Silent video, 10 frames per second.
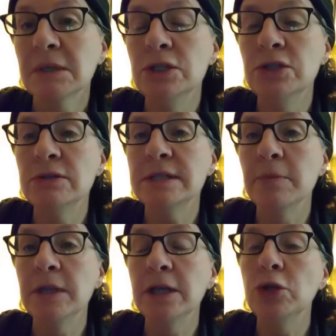do
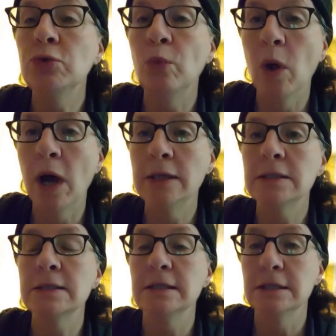something you want
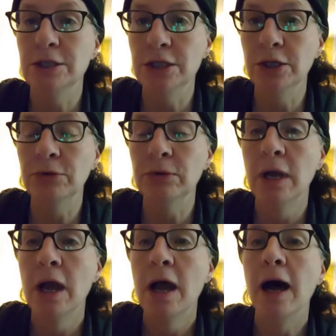to do.
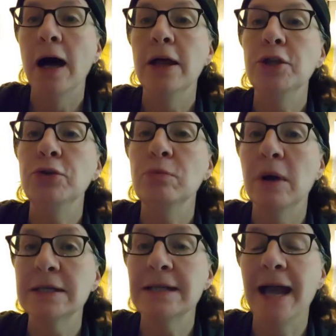You
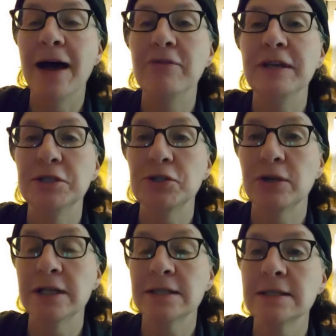must have
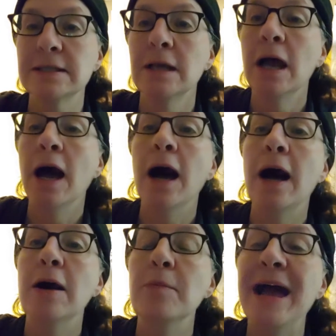interests.
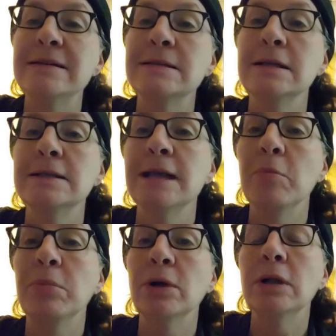As an
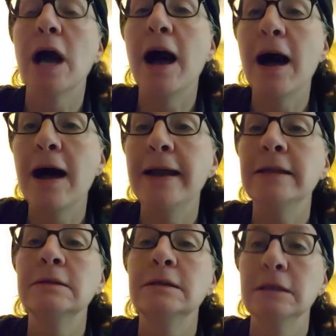example,
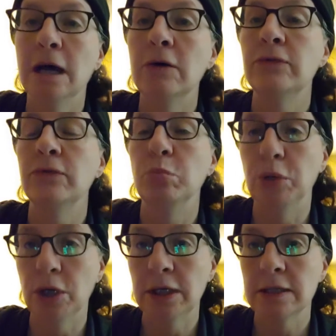I love
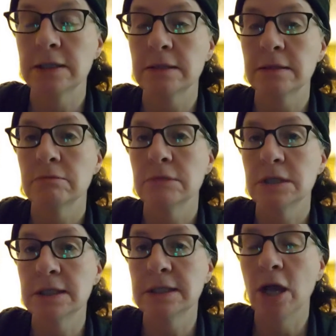books.
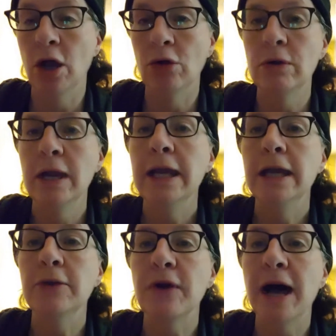So
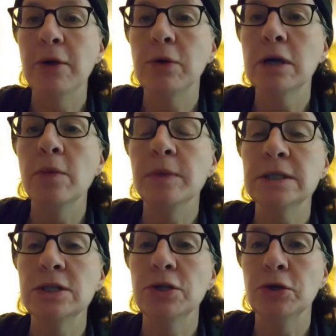if I were coming
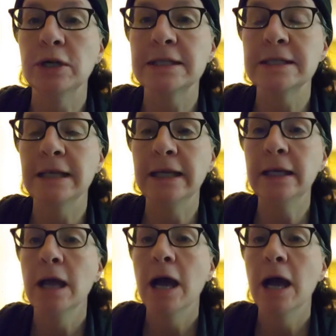to New York City,